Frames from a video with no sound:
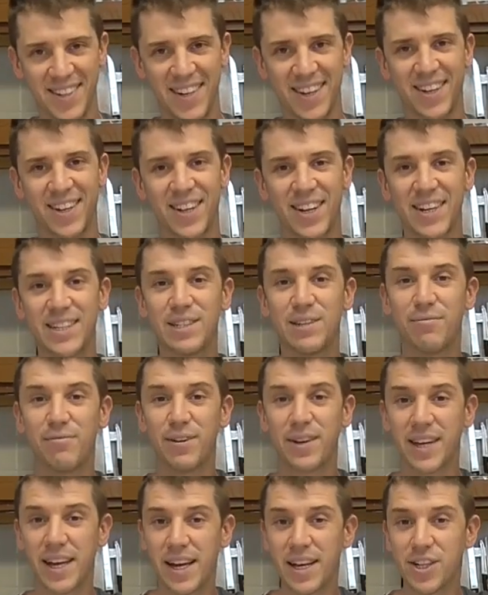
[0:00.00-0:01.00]

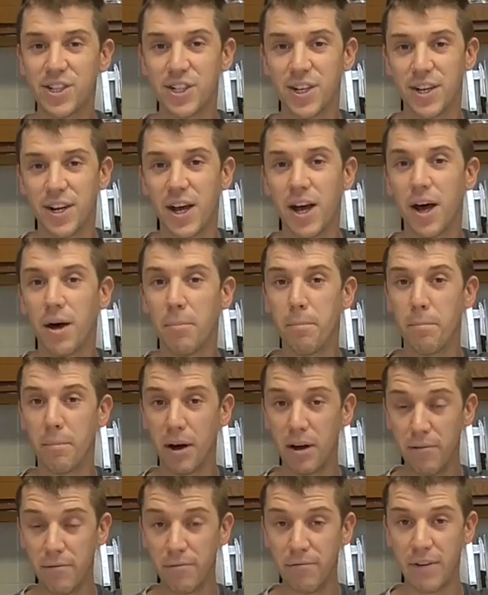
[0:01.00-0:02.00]
classification
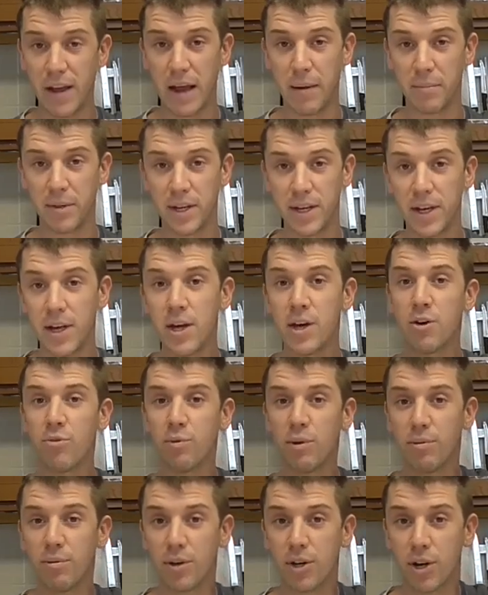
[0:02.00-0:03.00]
above family,
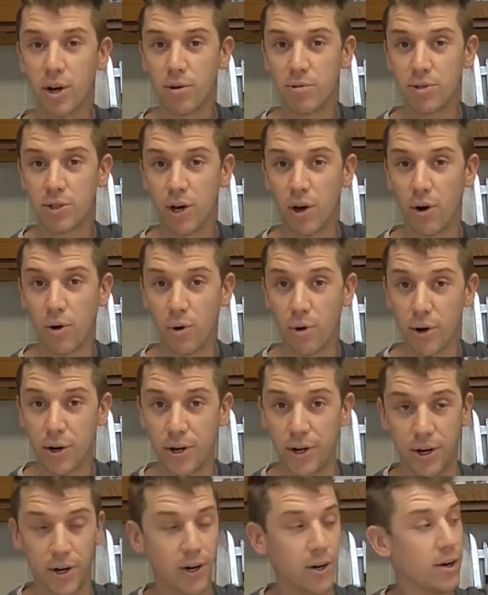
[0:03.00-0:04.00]
we would go to
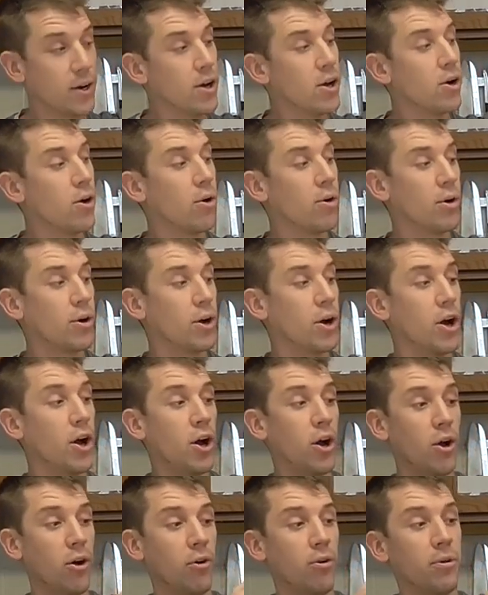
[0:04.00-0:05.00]
order, or
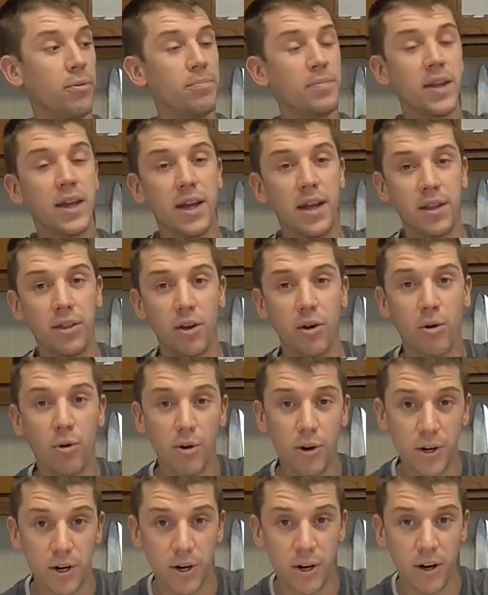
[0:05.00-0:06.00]
O. And the
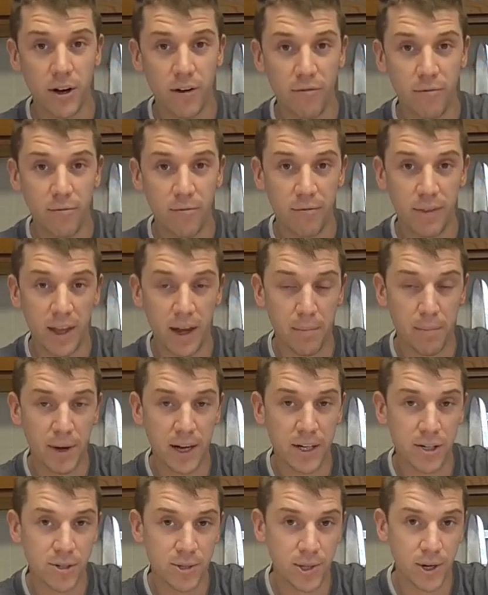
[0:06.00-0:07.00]
order that
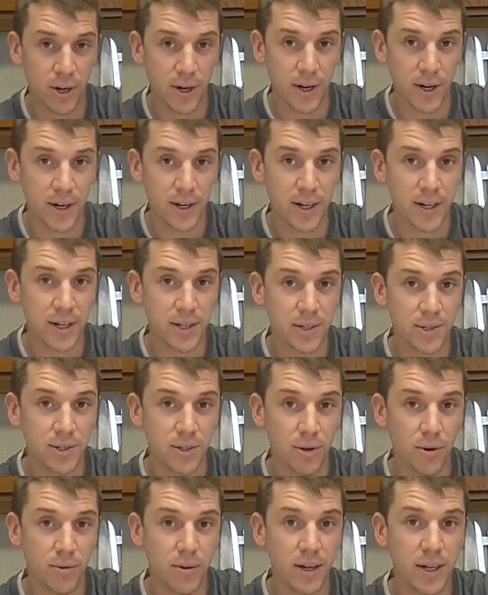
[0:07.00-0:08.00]
badgers are in is
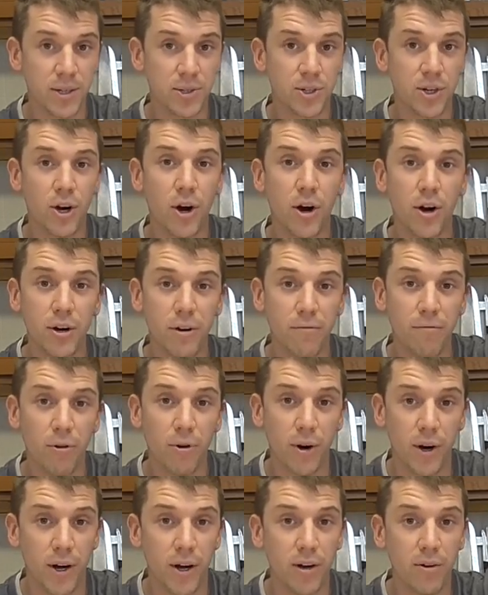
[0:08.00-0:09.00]
known as
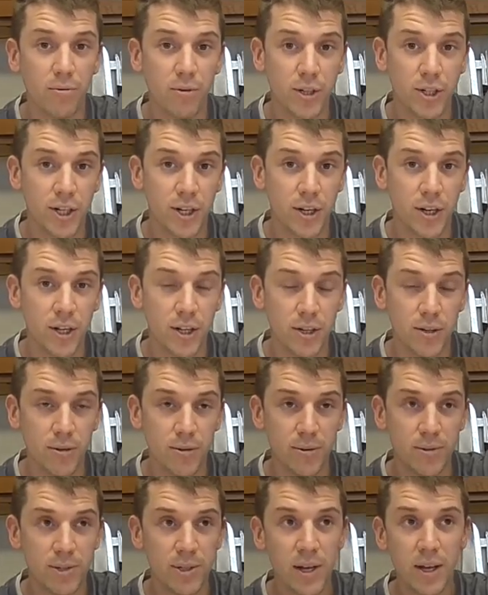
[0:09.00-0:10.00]
Carnivora, which
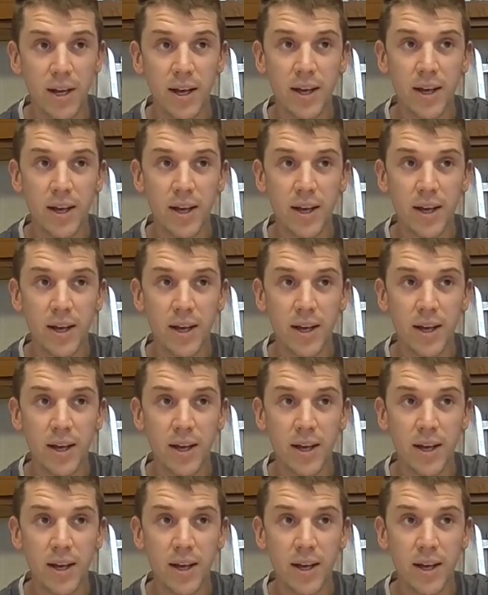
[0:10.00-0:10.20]
includes